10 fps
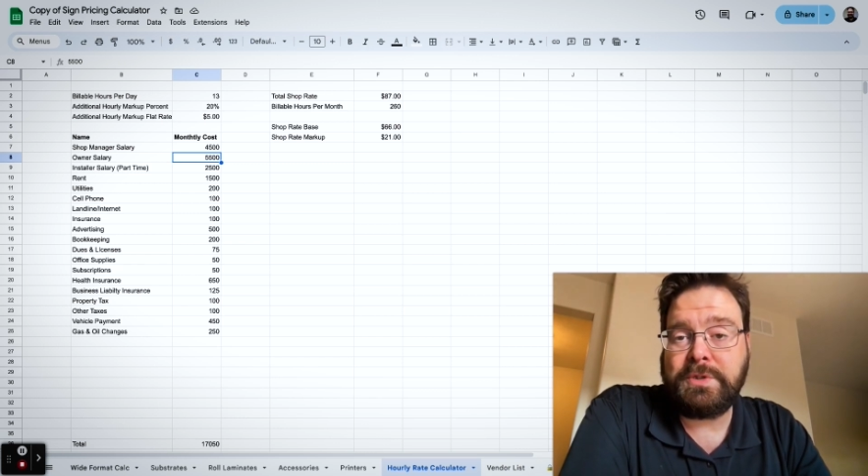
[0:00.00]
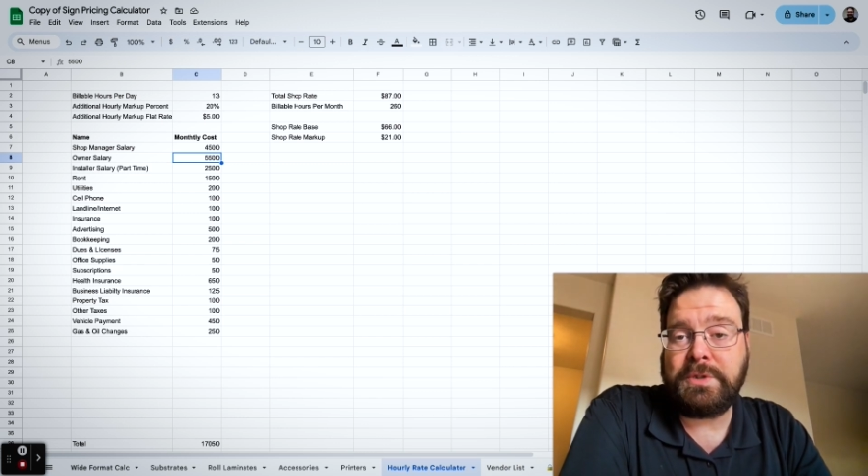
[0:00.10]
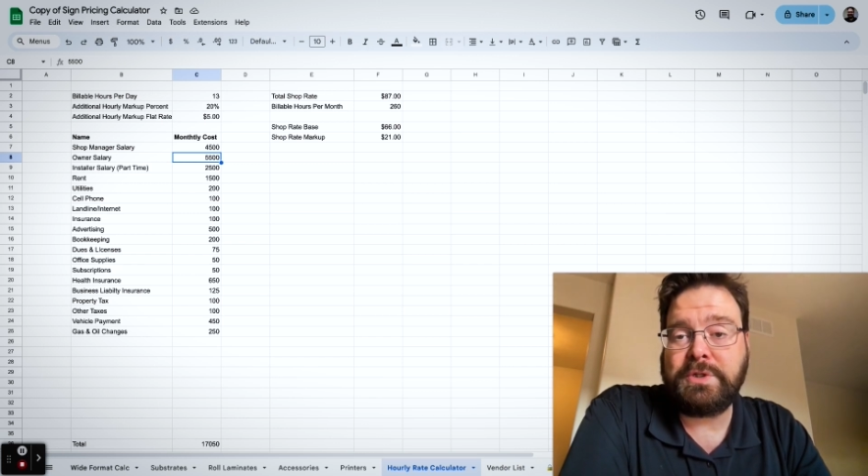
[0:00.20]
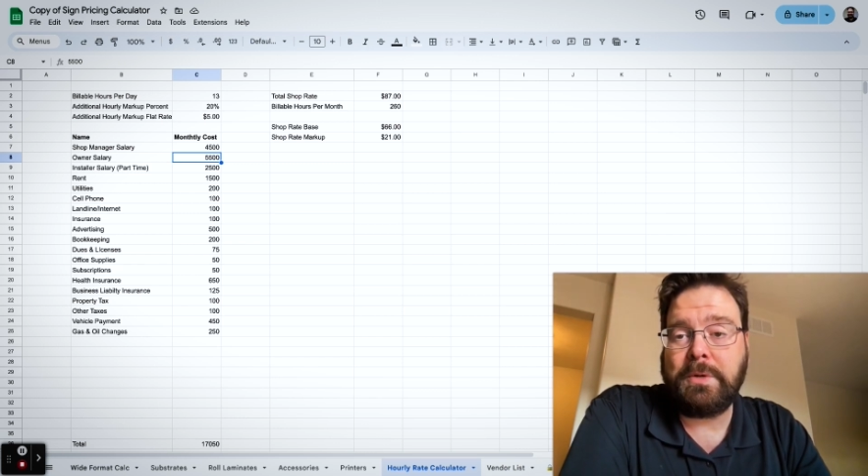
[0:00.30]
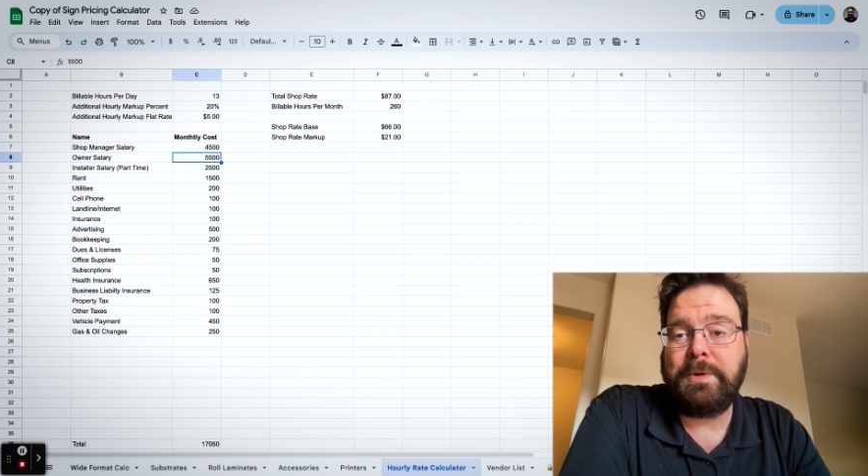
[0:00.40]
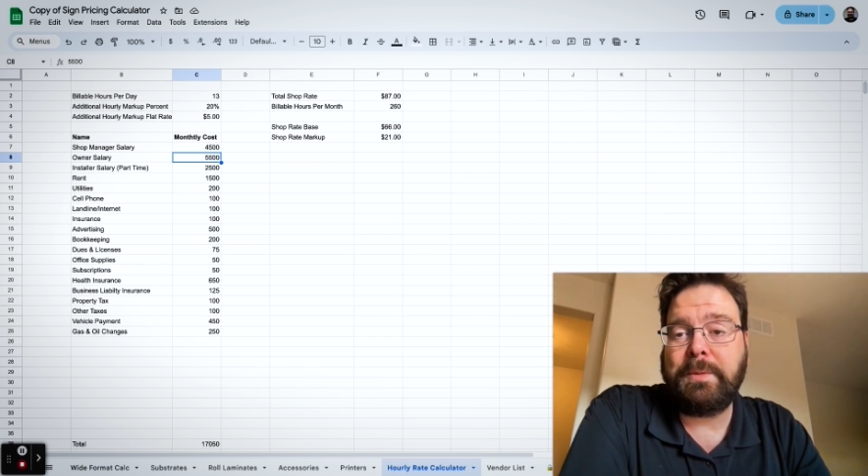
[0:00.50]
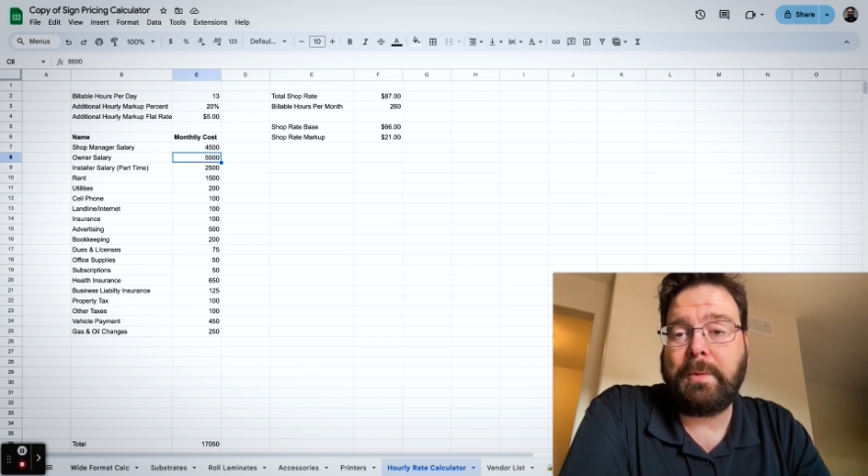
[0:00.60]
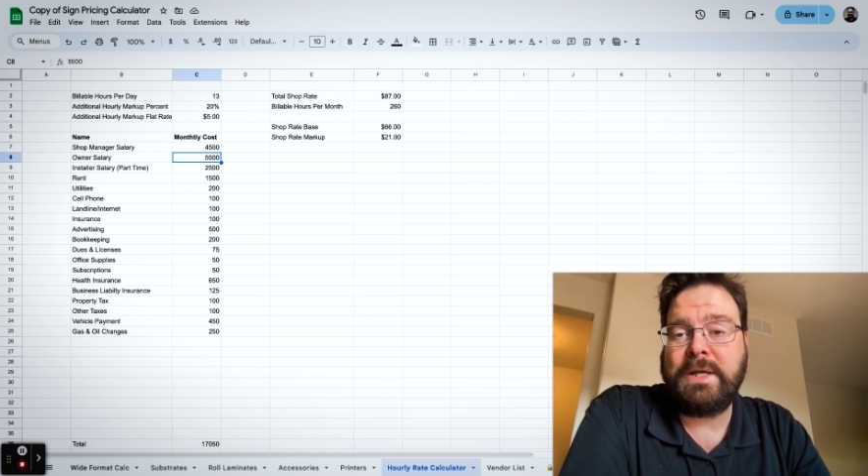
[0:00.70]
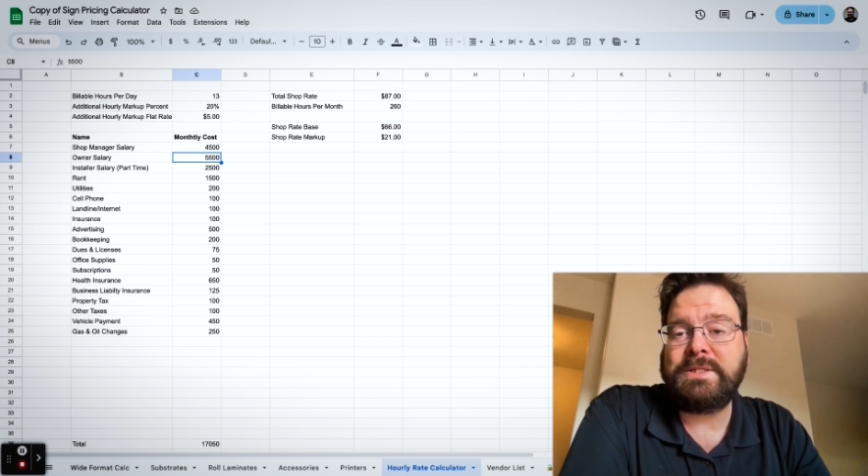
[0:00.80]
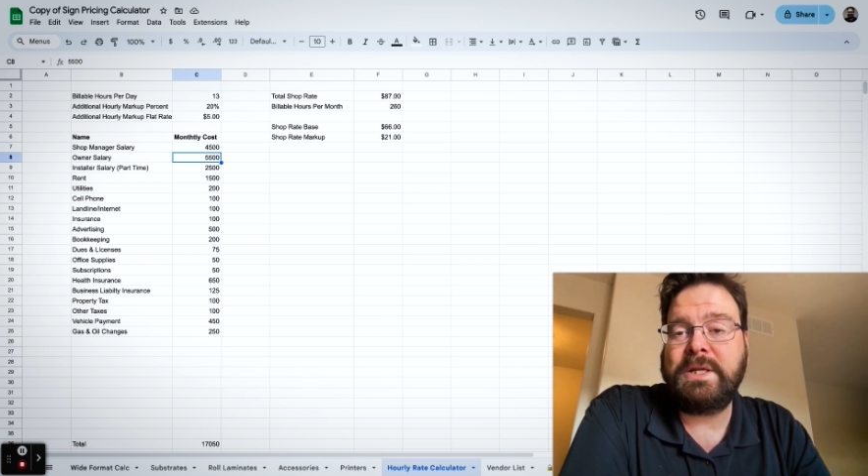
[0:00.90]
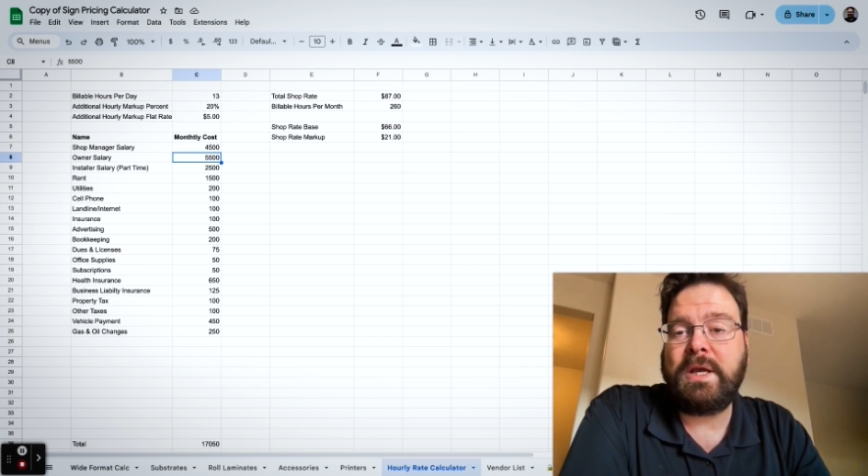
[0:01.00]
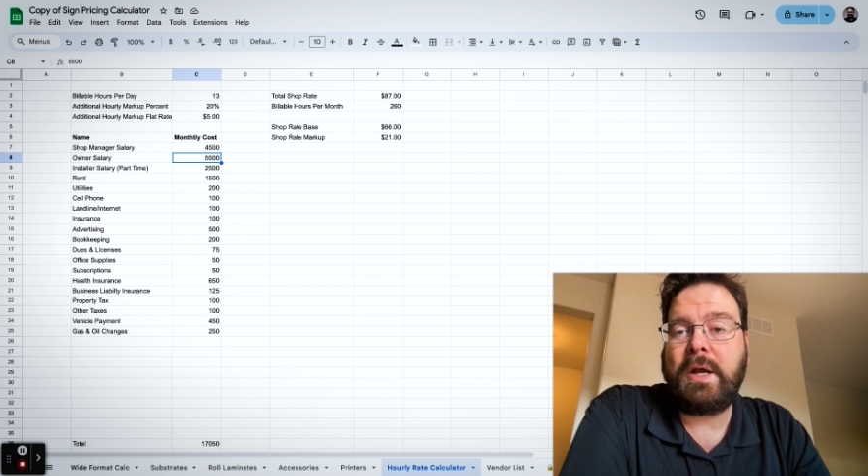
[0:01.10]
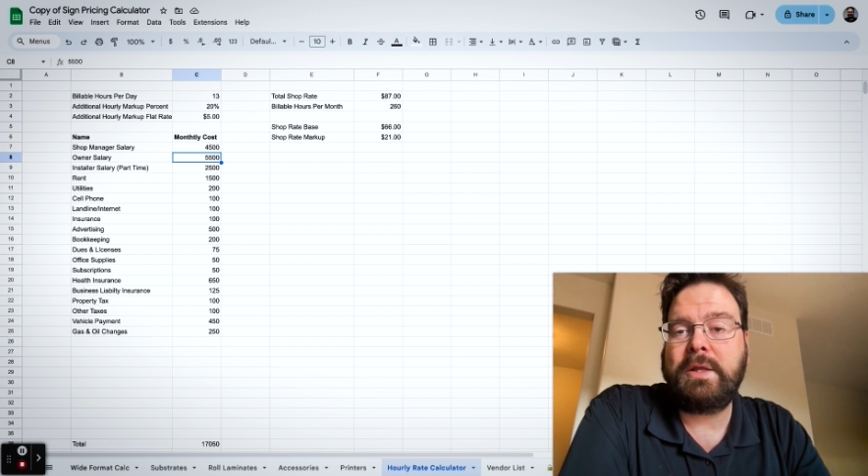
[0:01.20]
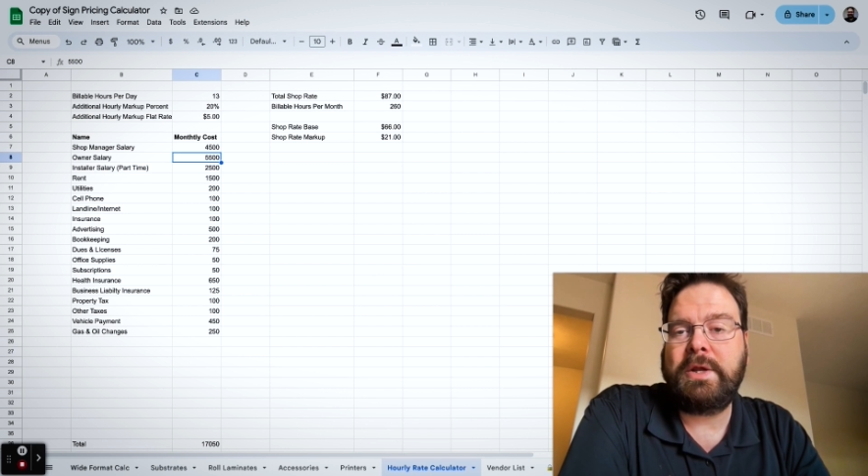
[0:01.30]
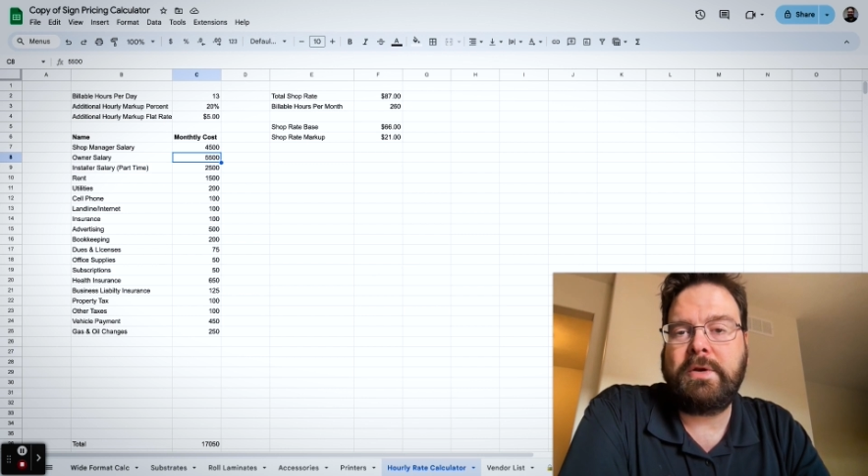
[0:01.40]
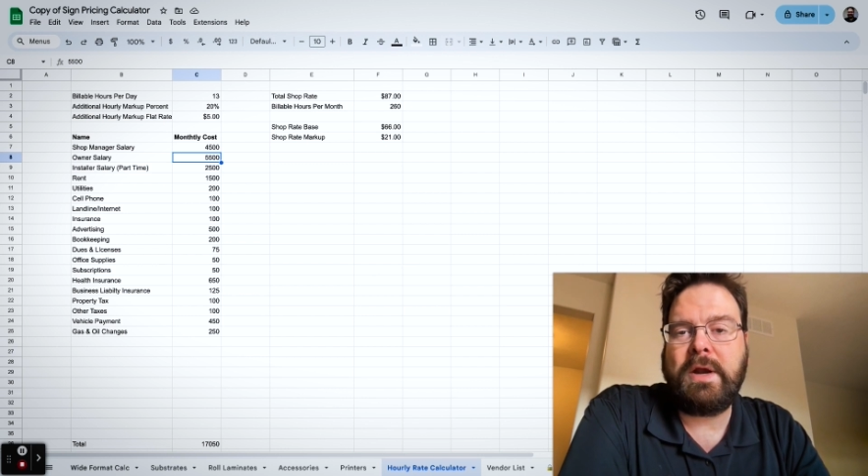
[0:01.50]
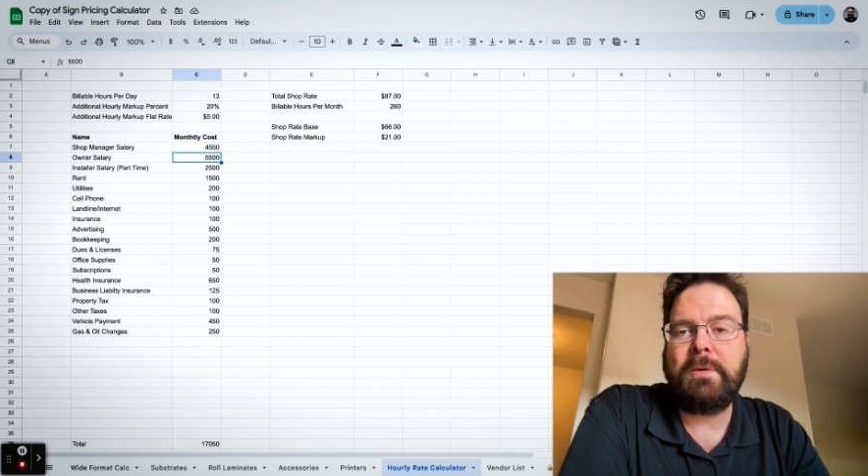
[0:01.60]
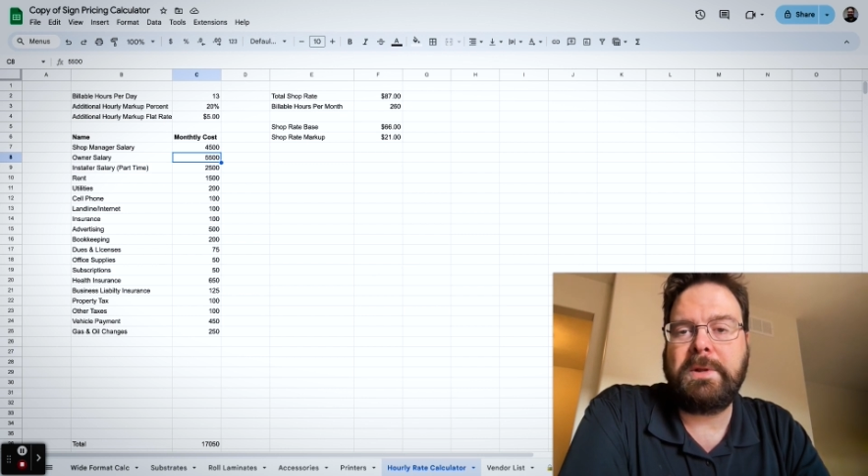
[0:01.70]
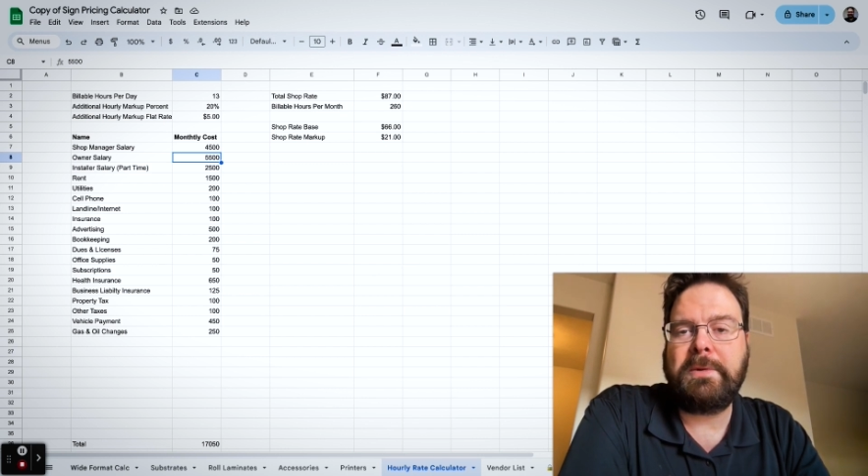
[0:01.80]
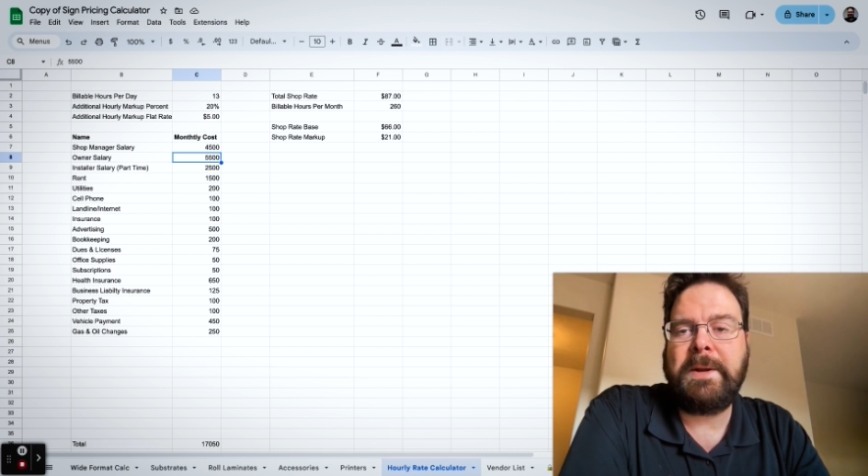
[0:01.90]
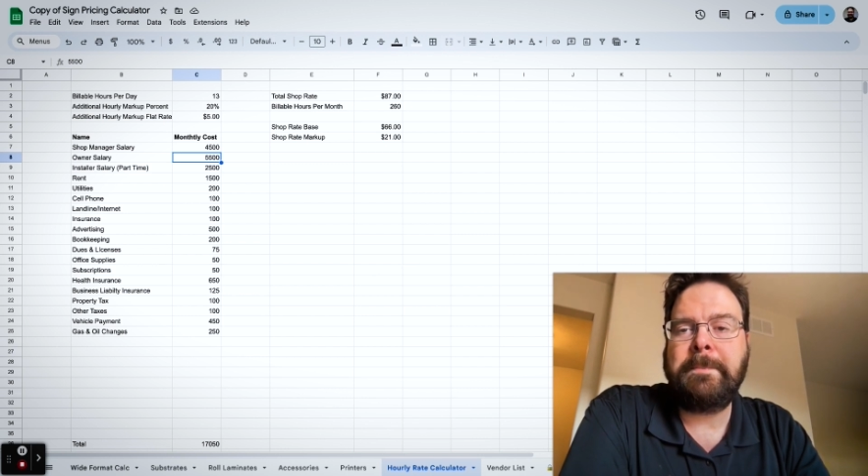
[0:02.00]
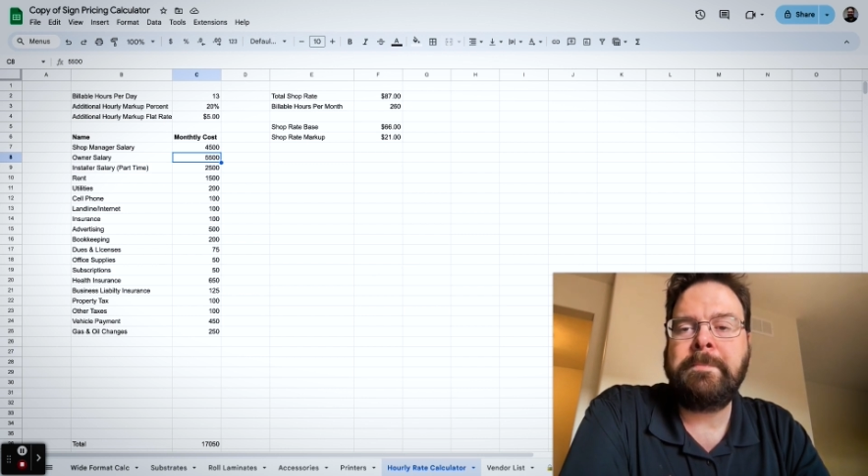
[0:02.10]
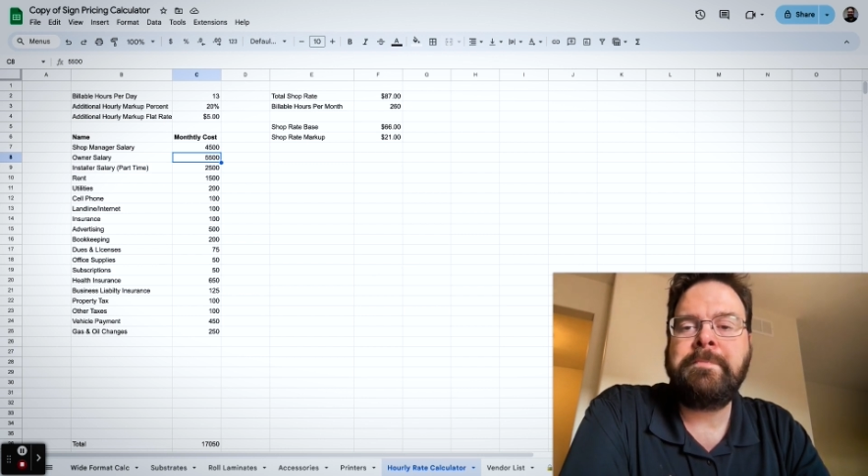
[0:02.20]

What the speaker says: to determine your pricing, calculating your hourly rate.